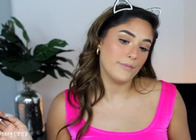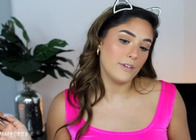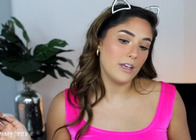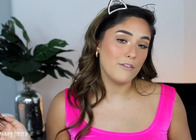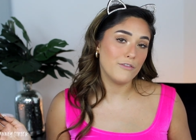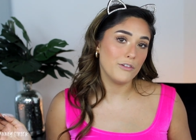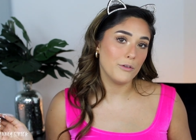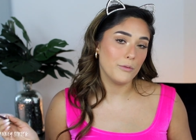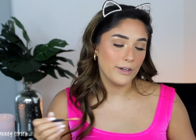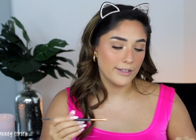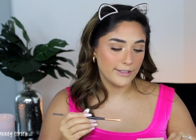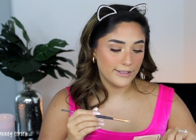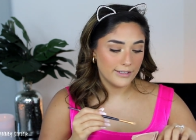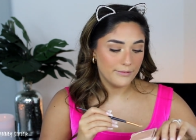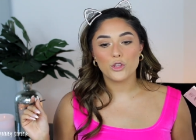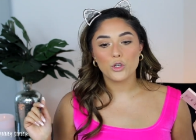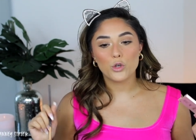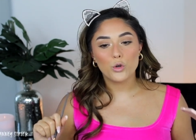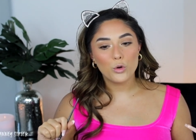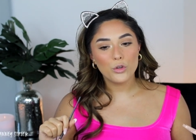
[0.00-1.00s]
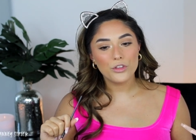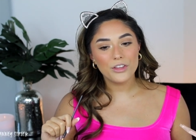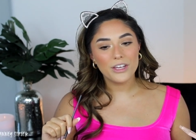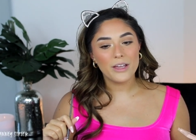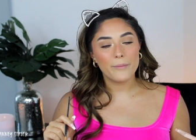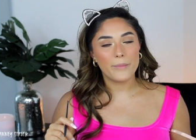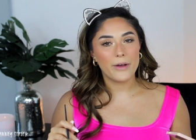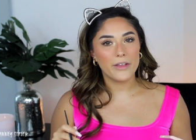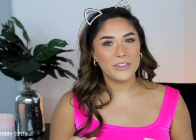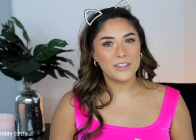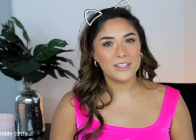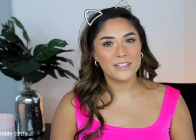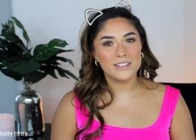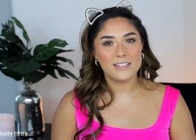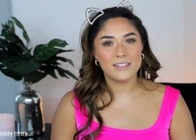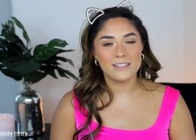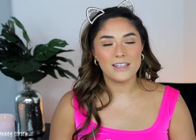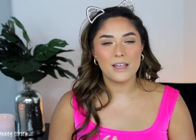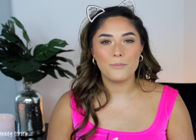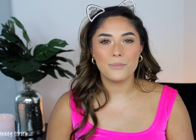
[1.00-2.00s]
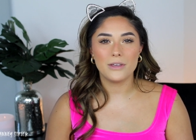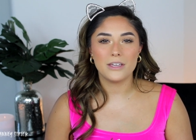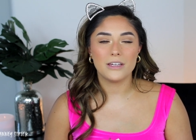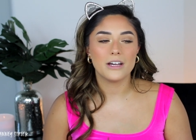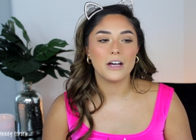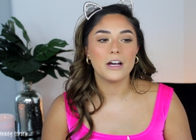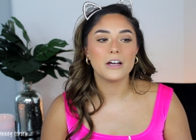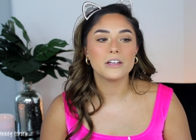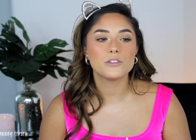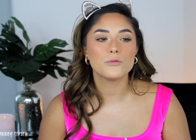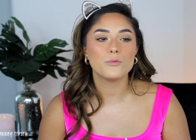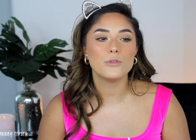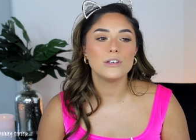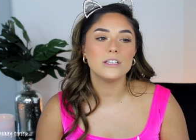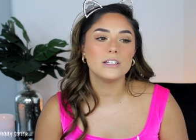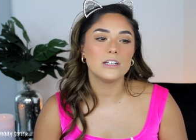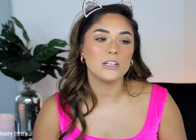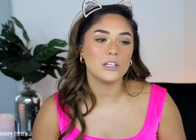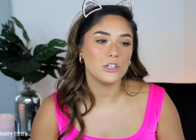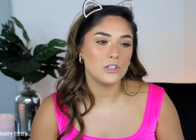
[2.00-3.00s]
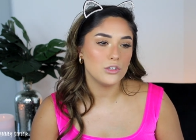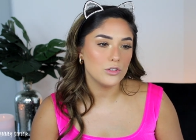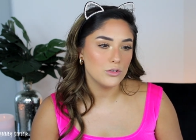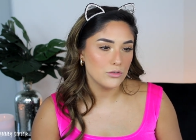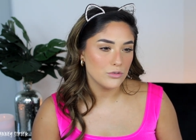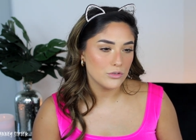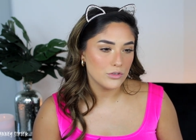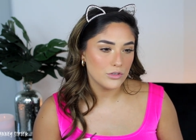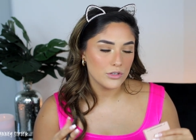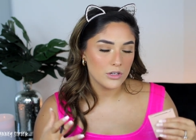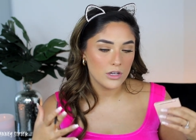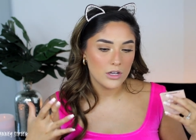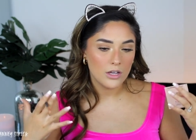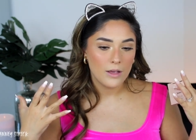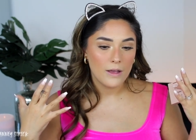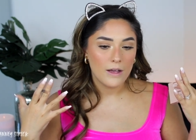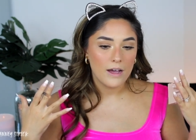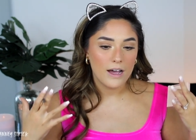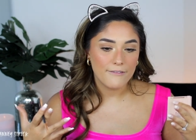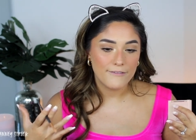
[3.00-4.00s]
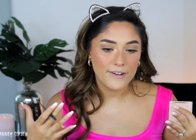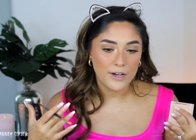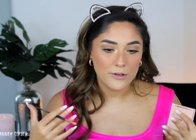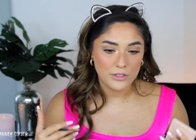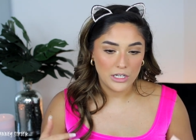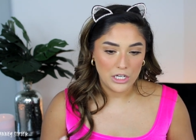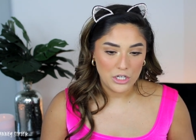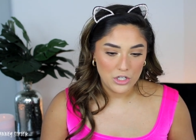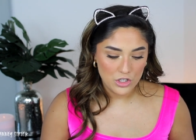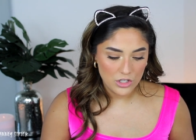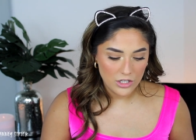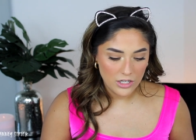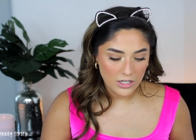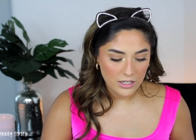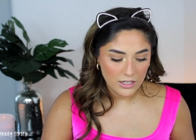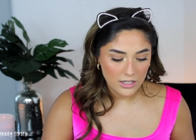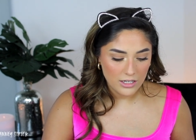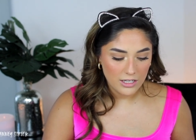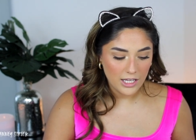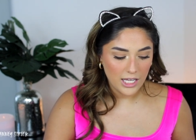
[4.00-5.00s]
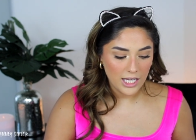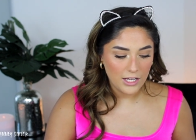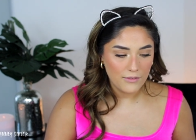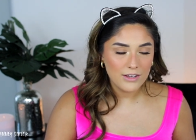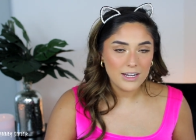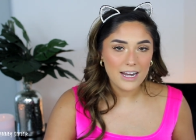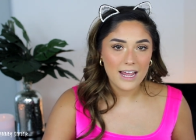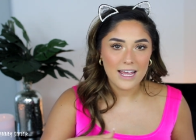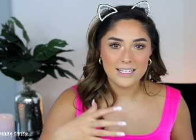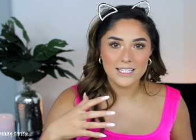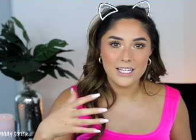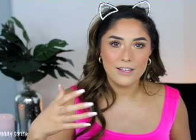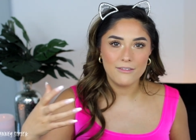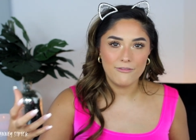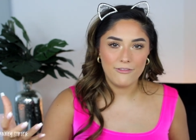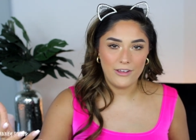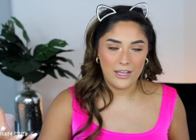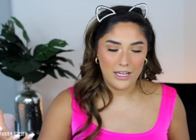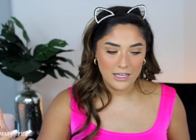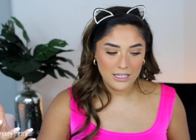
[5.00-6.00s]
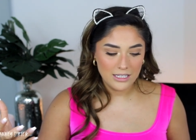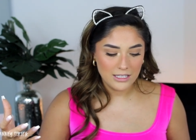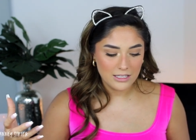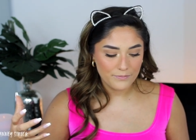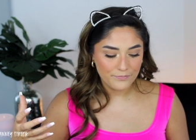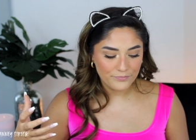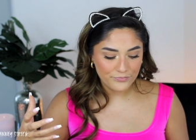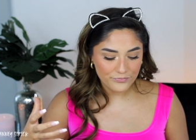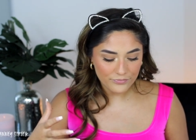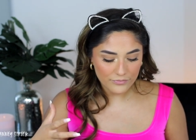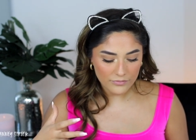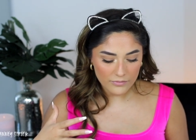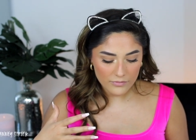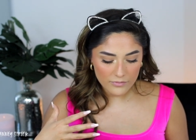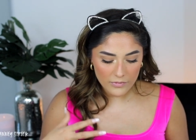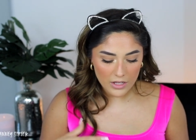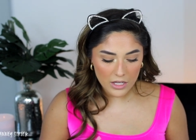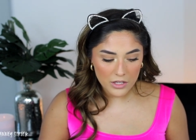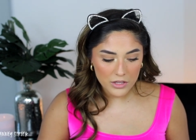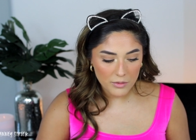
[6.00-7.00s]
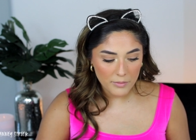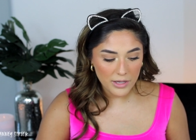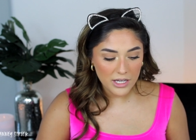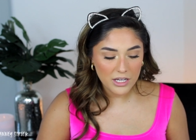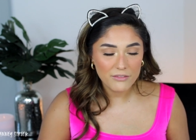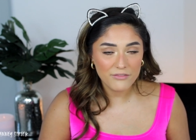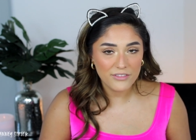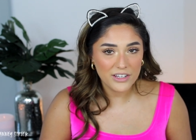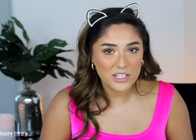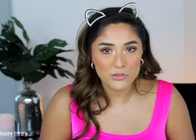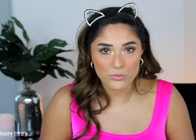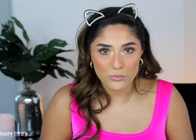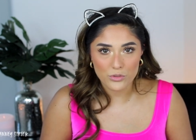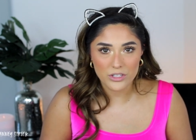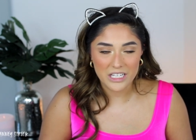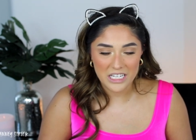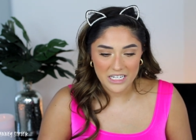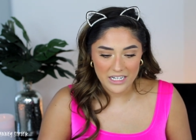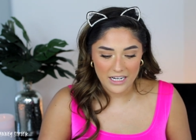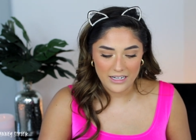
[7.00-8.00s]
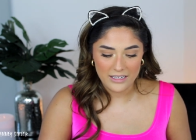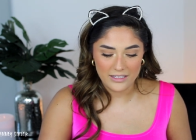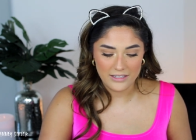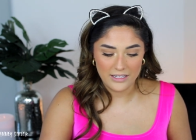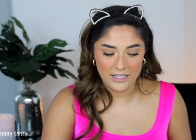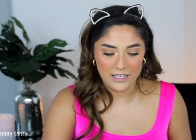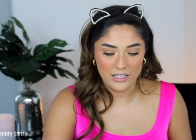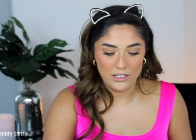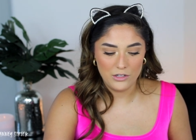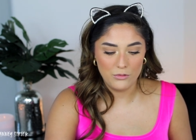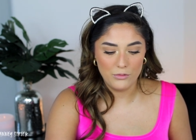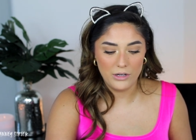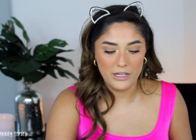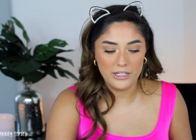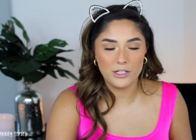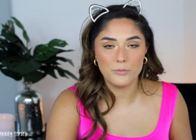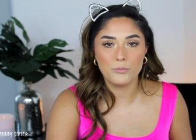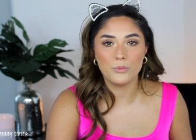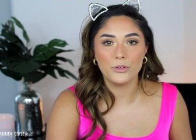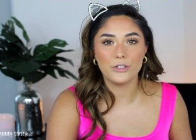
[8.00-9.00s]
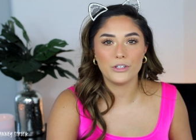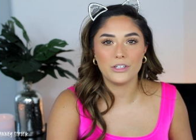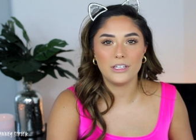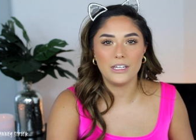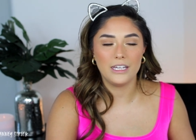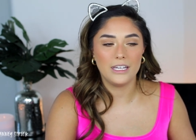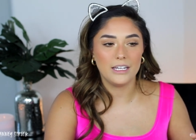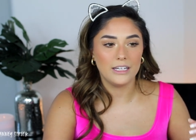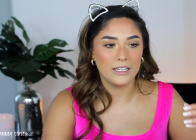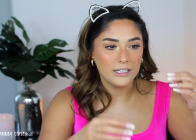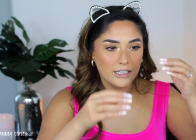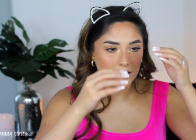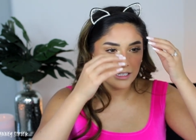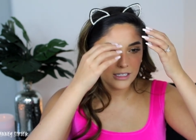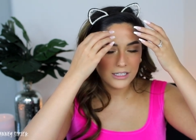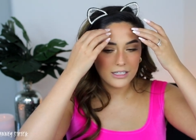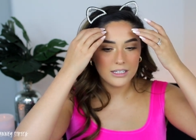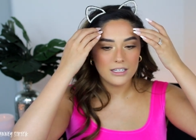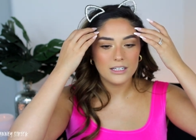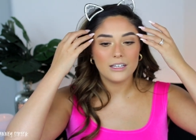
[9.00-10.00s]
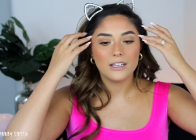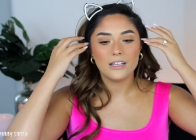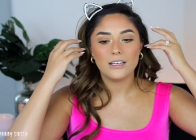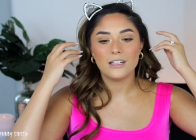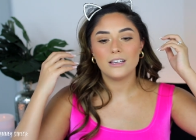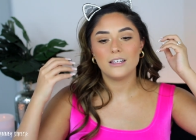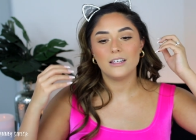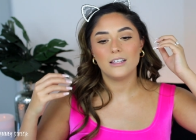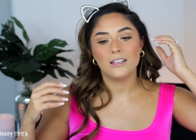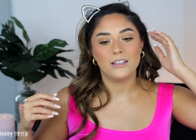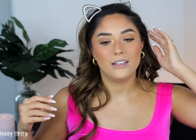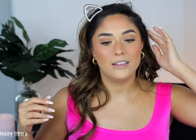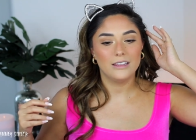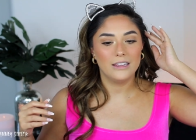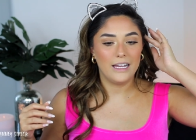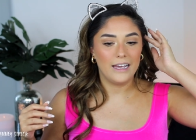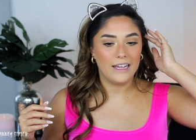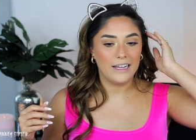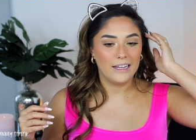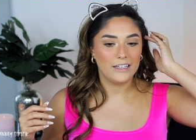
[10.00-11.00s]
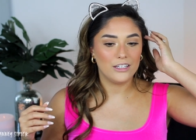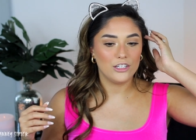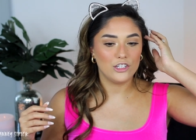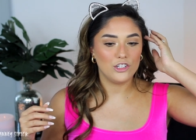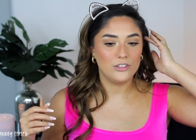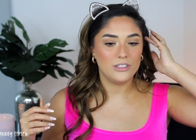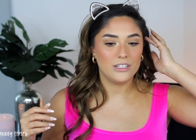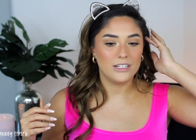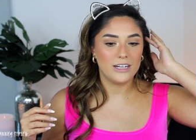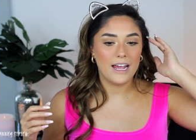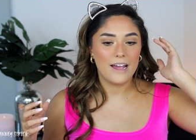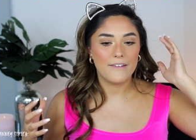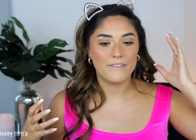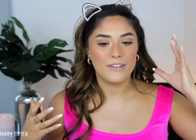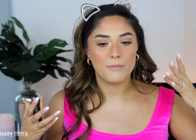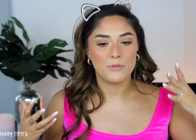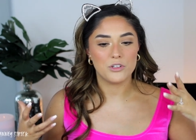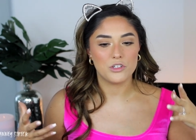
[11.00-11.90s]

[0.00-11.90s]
if you want. The cool thing about this is that because we didn't use a foundation, even as it fades, the makeup fades really nice. Like you end up looking like you didn't have that